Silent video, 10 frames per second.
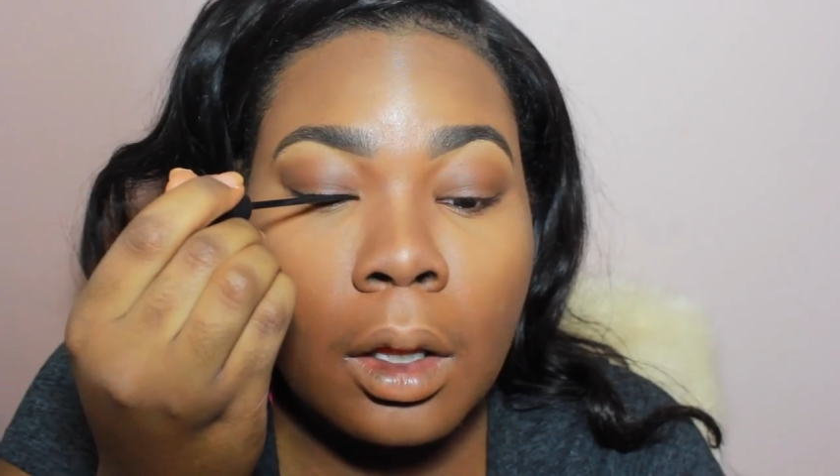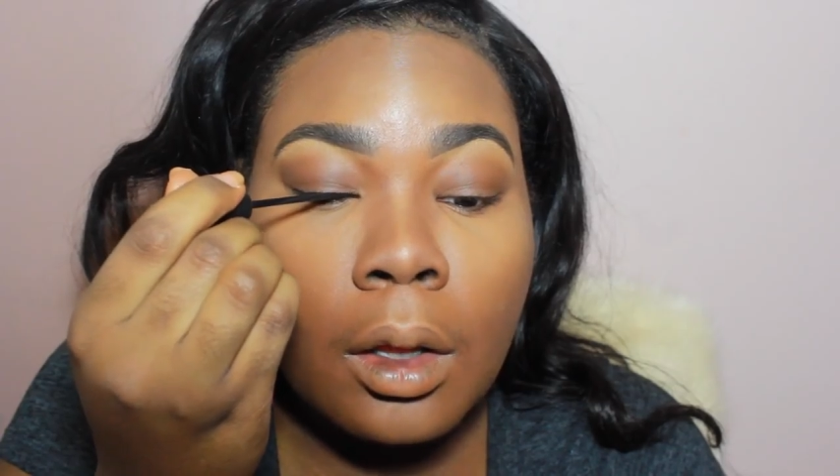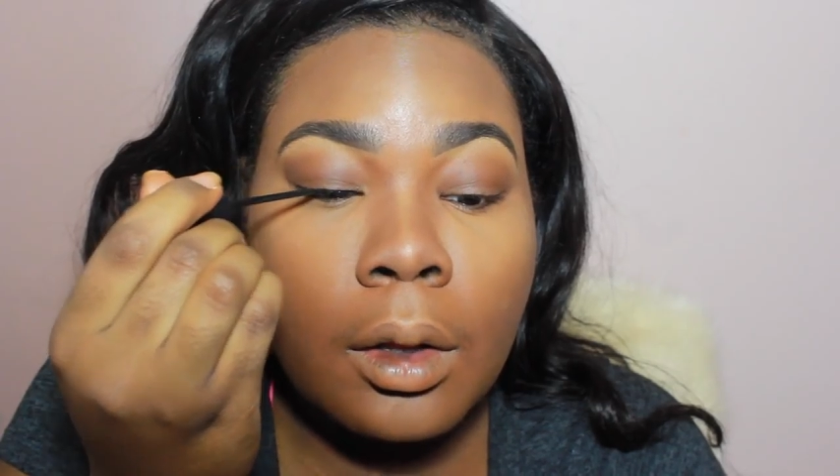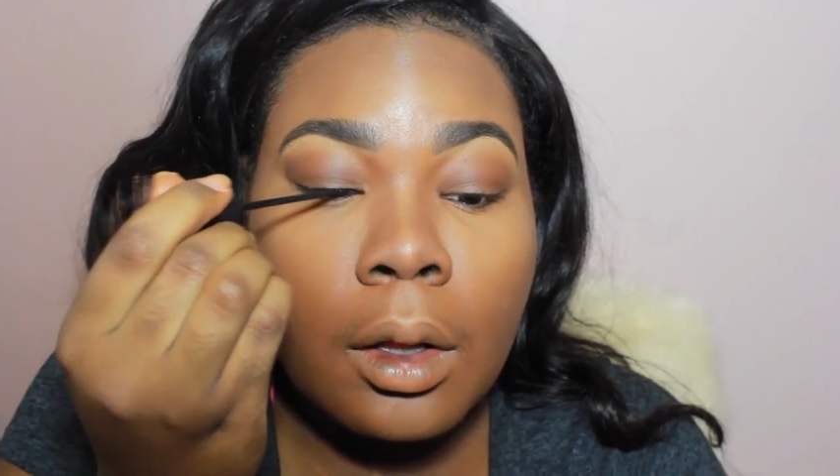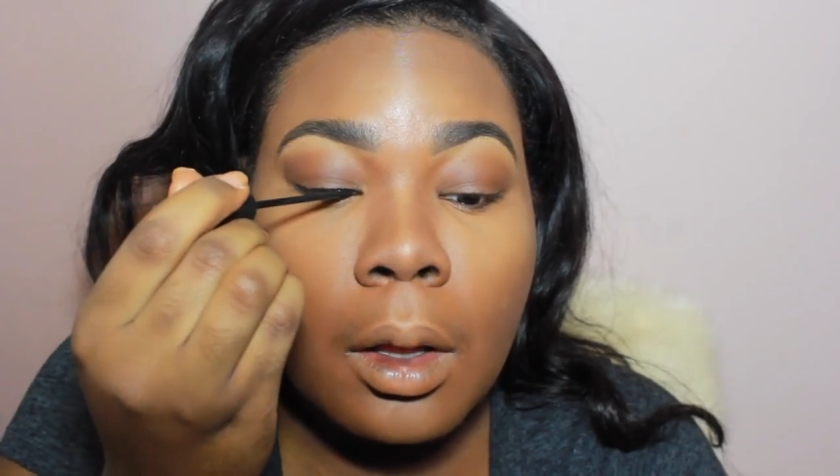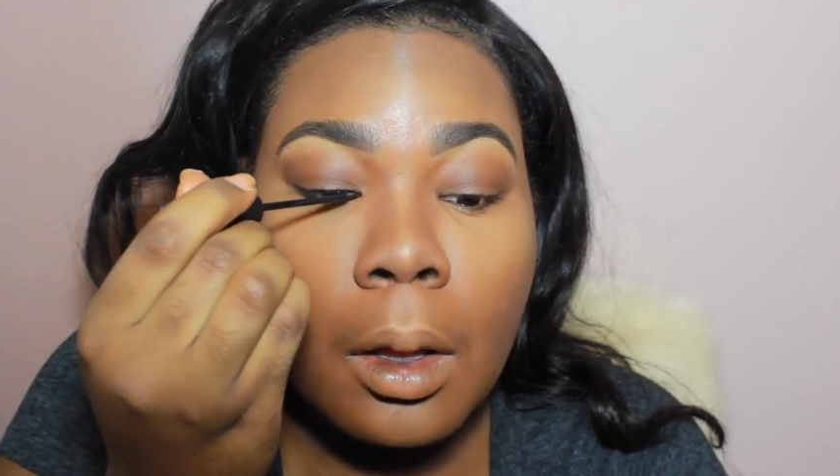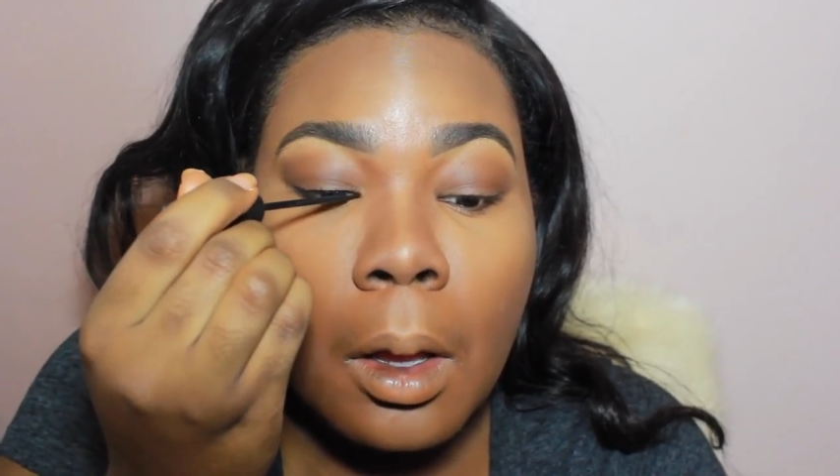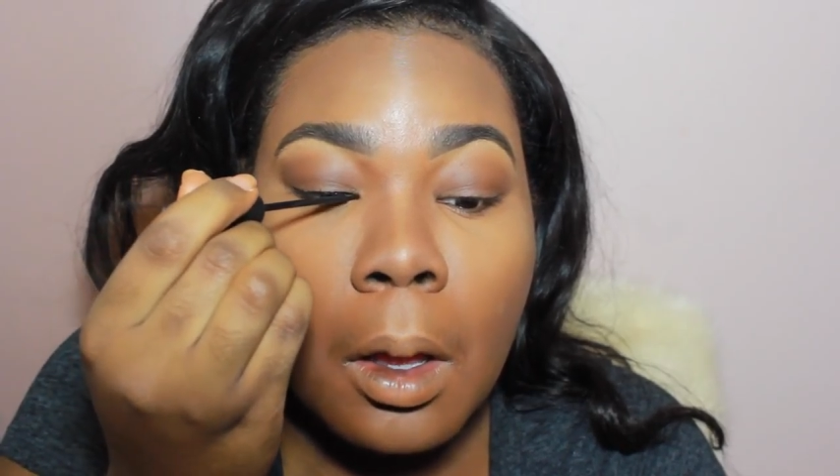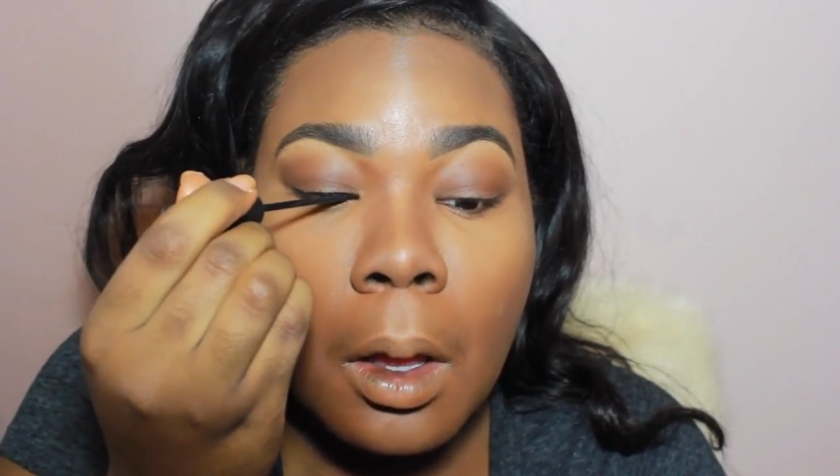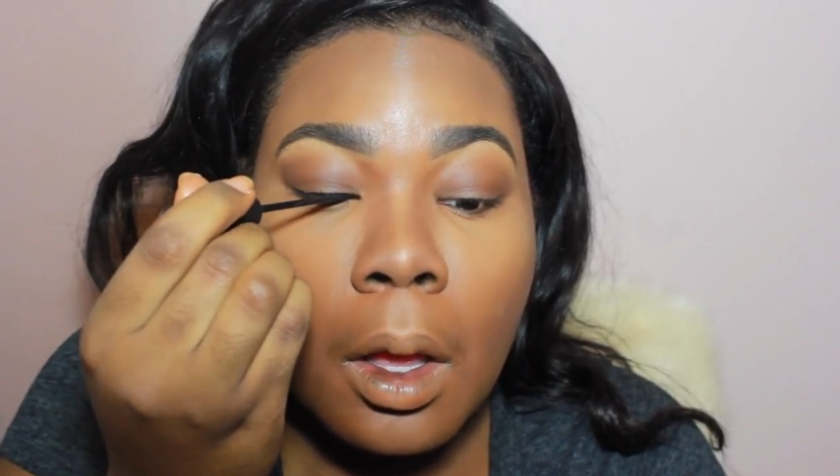Oh, crap,
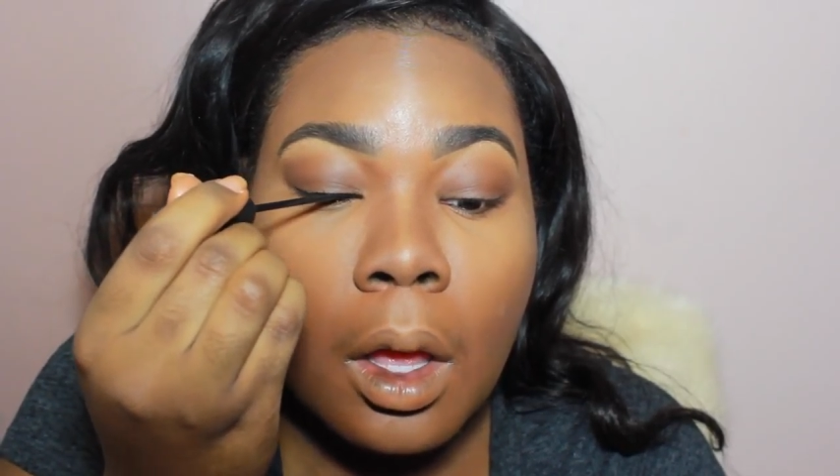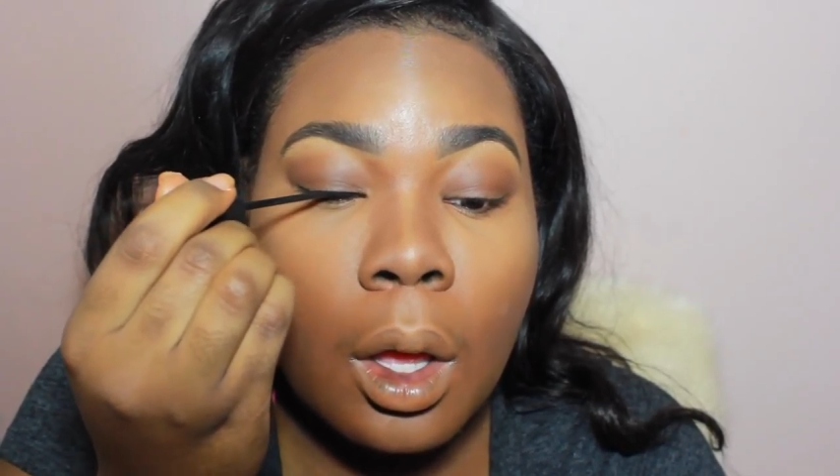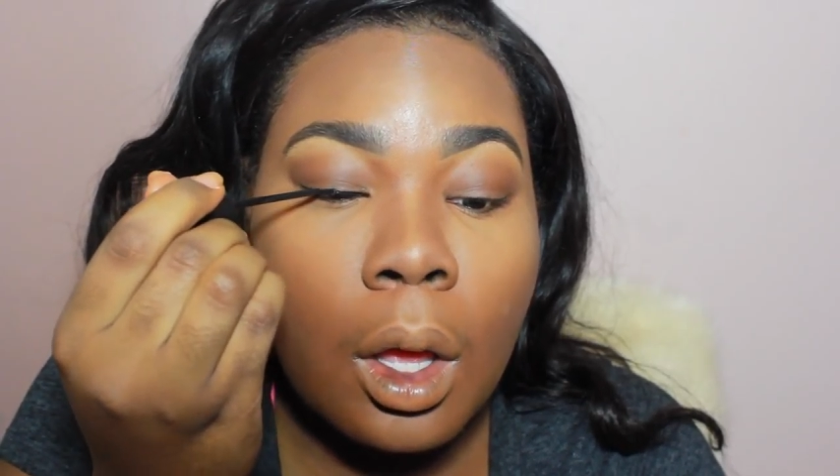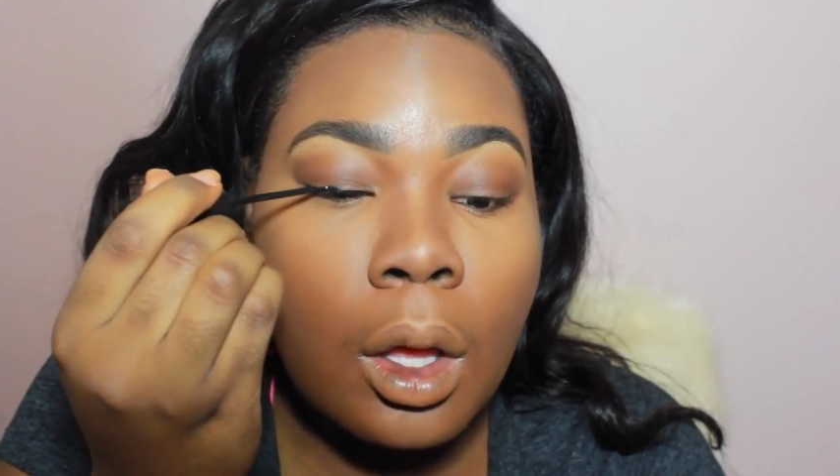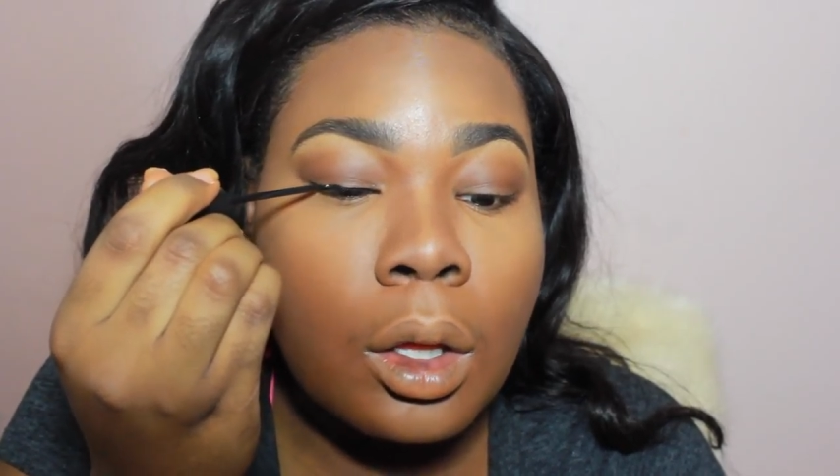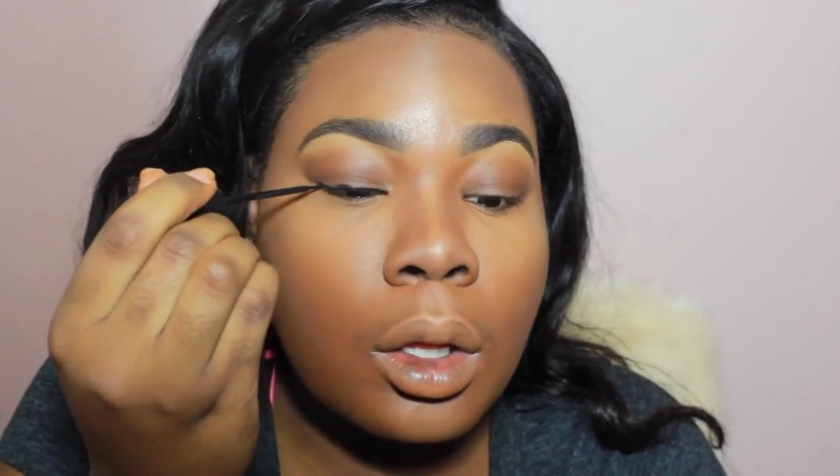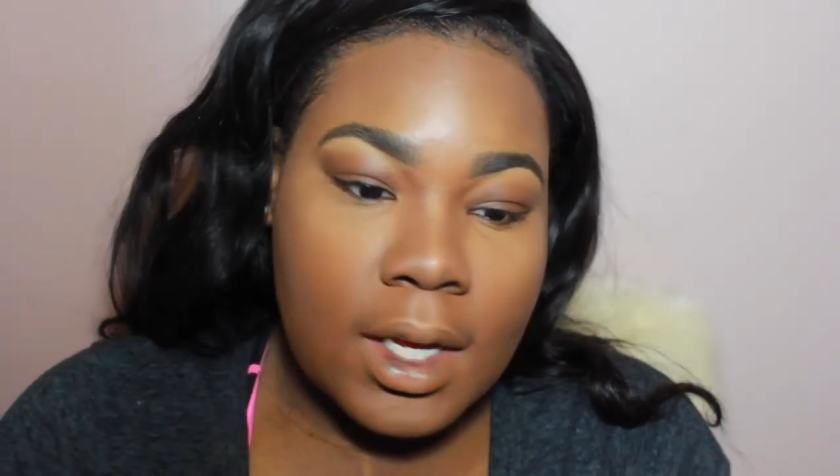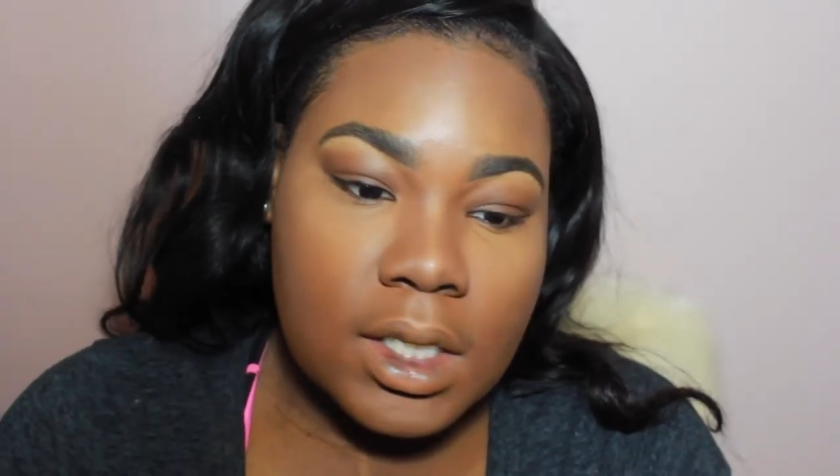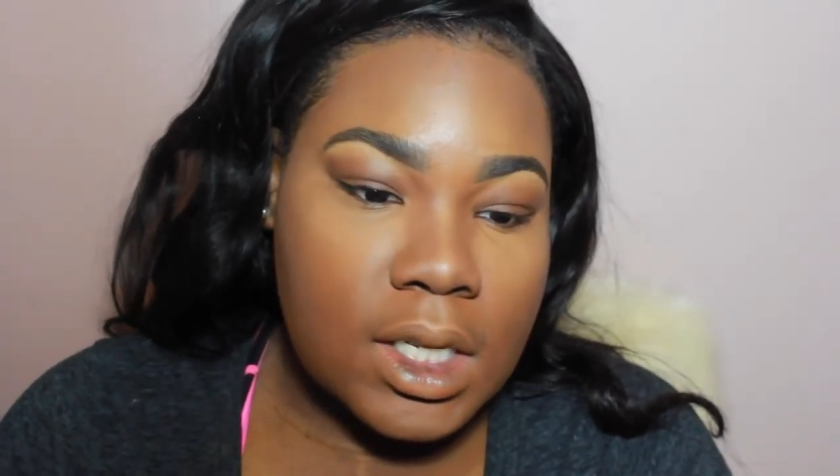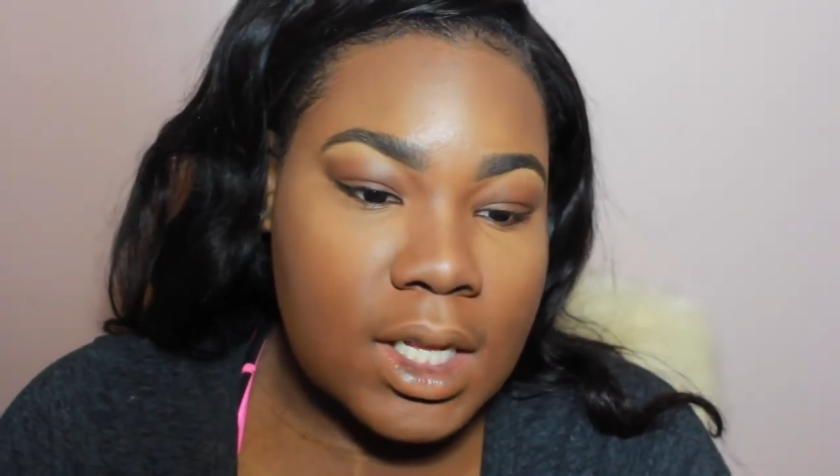but I made the
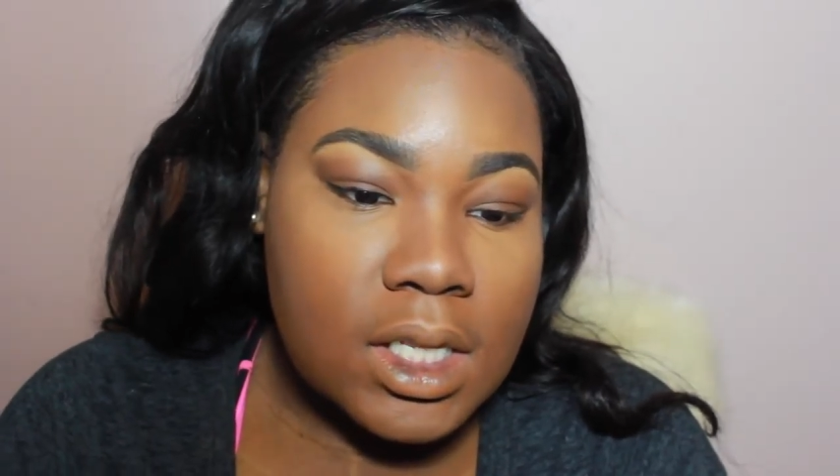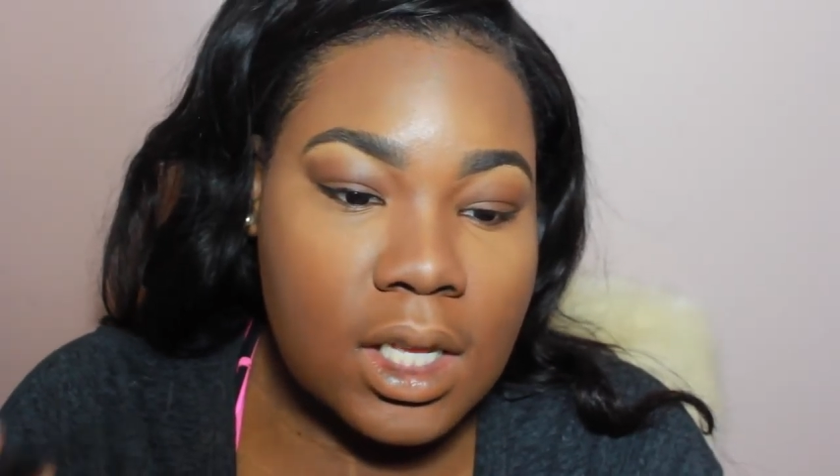see that's